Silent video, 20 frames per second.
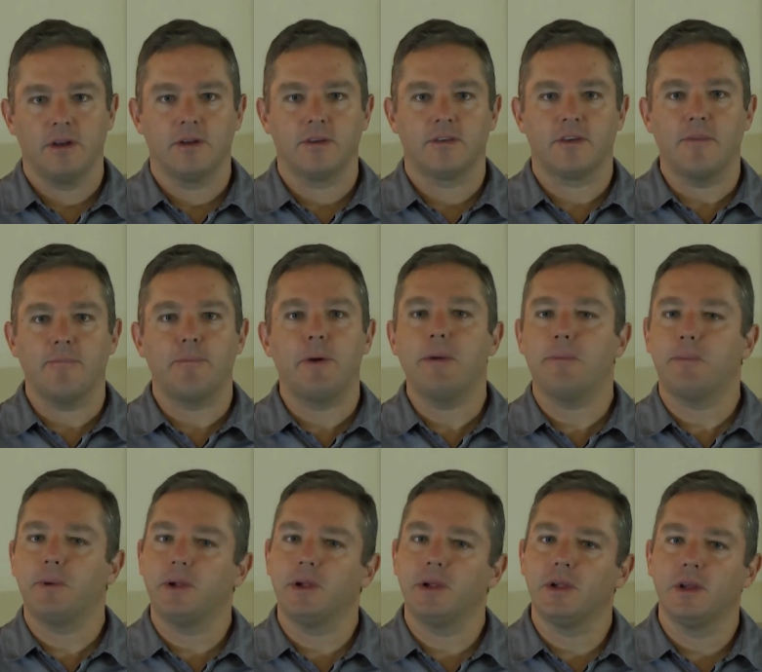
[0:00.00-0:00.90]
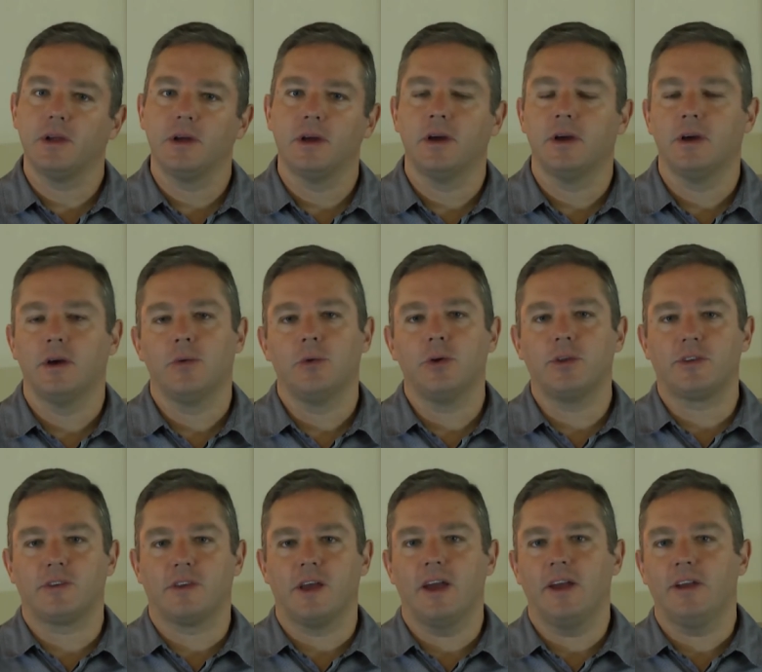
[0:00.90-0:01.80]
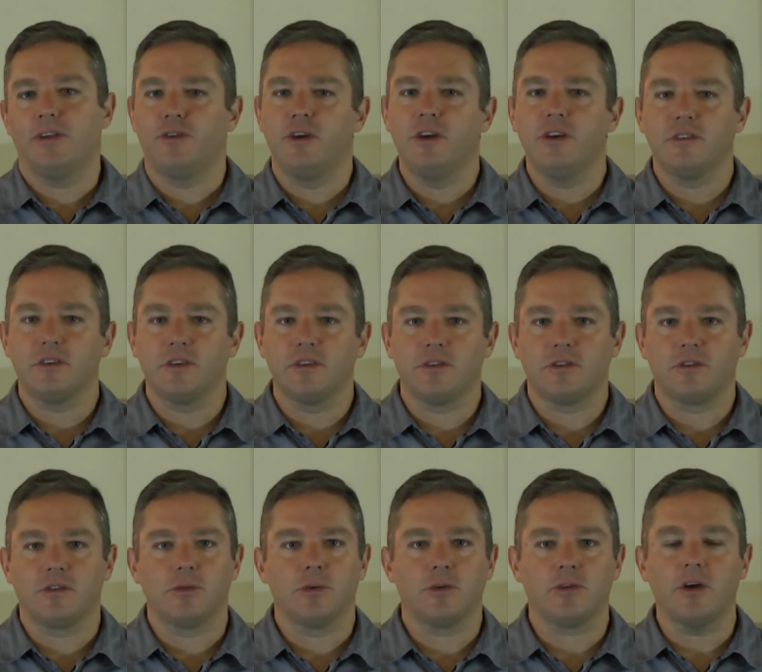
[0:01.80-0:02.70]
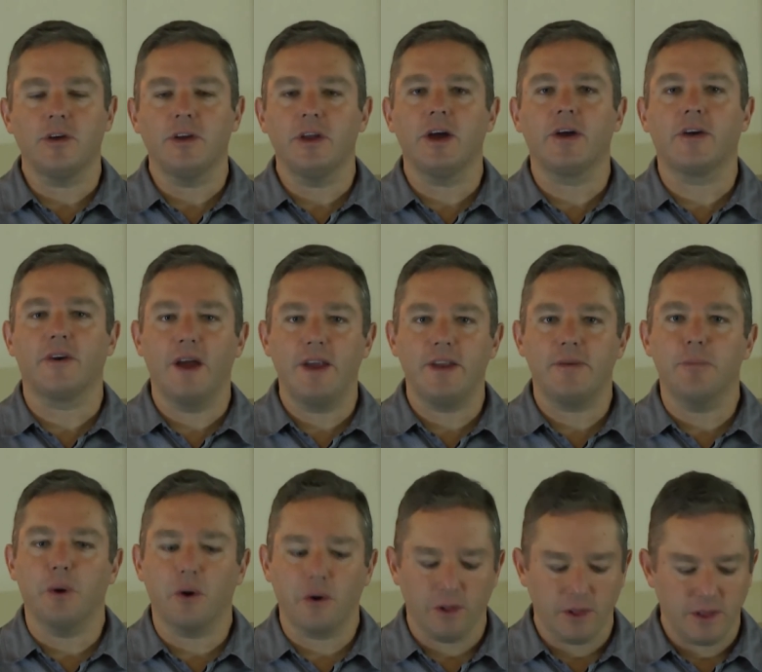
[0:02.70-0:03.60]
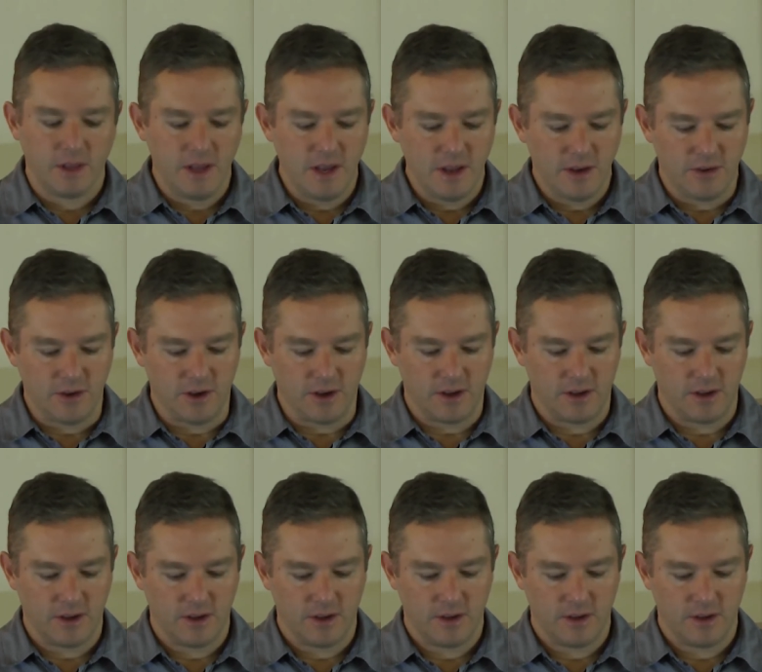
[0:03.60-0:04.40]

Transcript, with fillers: Some people would say Jesus was only a great moral teacher.